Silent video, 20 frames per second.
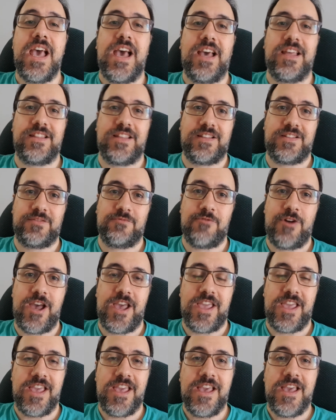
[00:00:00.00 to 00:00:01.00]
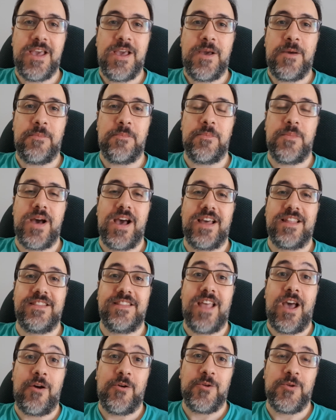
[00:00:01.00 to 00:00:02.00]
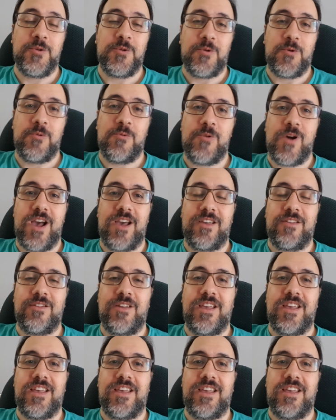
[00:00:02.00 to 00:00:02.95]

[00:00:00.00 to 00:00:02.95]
and that's why. But now you know why.